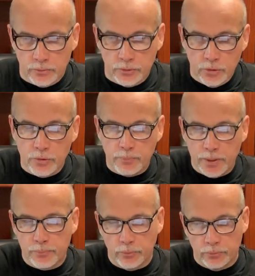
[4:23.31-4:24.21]
do the
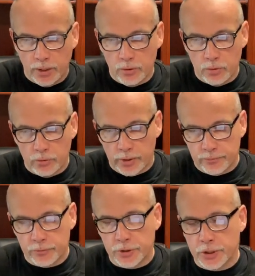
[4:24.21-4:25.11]
people know who
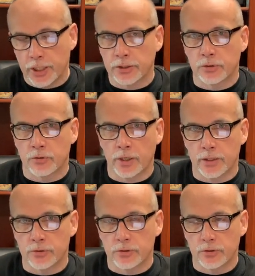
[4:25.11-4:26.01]
have rejected
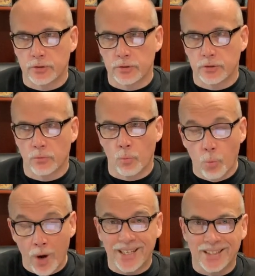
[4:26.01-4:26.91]
Christ
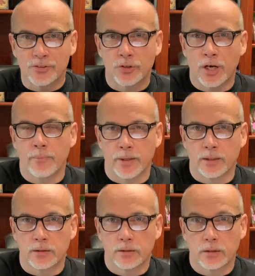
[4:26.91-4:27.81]
what is coming?